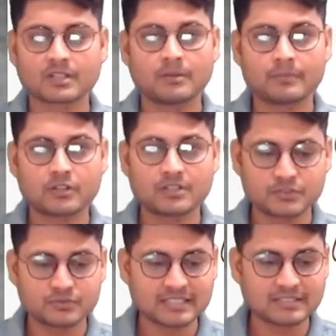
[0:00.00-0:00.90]
because
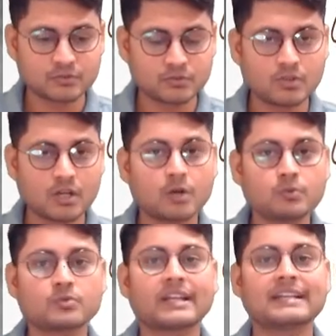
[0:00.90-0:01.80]
you just know
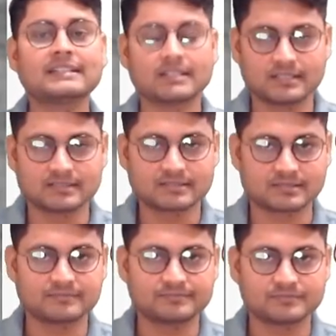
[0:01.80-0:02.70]
how to write the
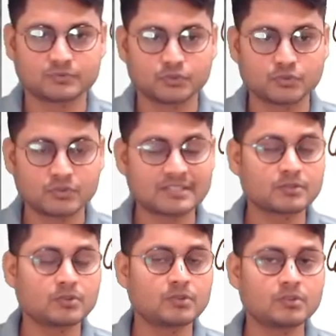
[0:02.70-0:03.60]
answer. You just
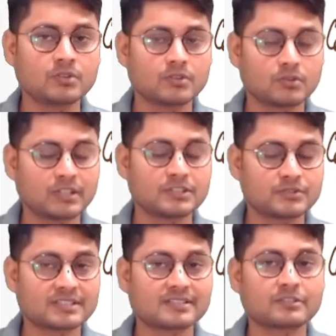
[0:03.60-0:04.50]
know, okay, you
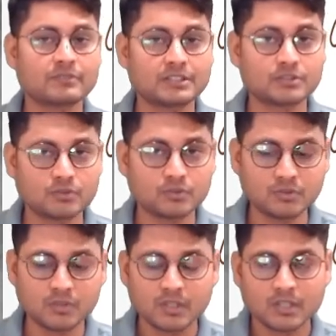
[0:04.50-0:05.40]
just require to
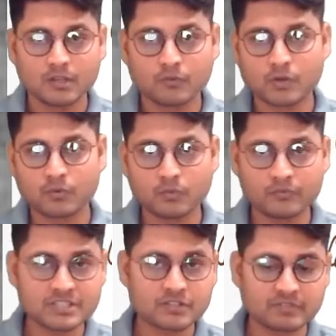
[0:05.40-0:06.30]
know for
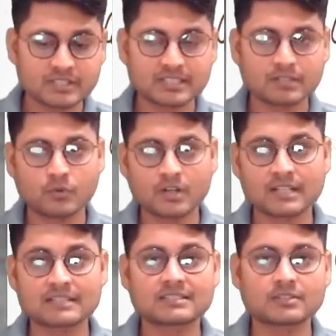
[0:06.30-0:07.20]
which question what
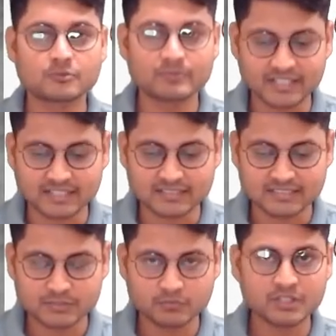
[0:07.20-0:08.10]
answer to be written.
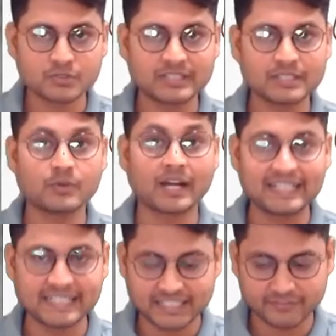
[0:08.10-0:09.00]
This is what you need to
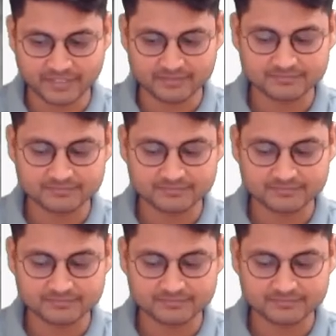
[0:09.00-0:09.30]
identify.